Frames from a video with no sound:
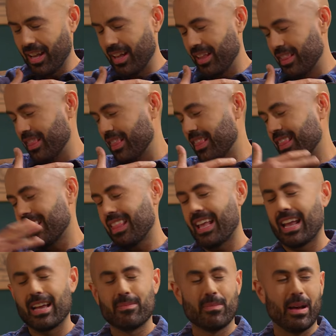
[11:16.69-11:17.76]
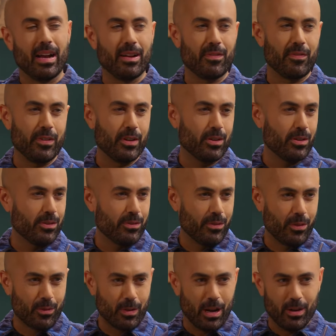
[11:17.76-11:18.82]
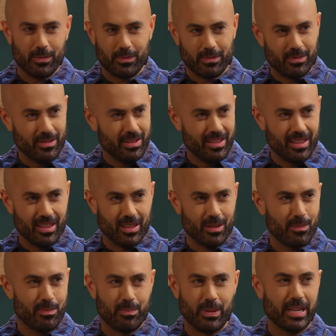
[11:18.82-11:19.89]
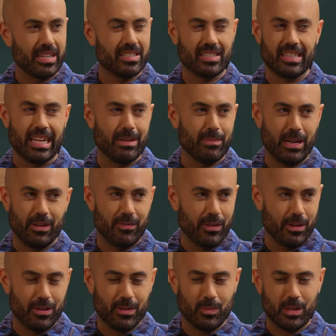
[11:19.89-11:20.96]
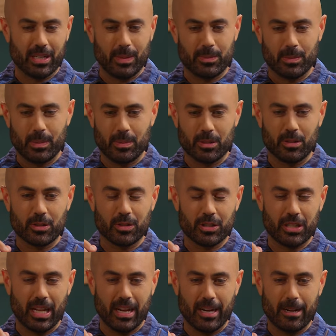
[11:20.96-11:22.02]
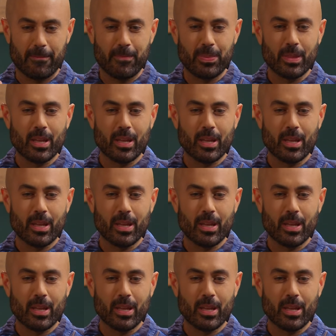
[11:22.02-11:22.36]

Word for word: a landmine field throughout, the biggest landmine field when it comes to biblical Christianity.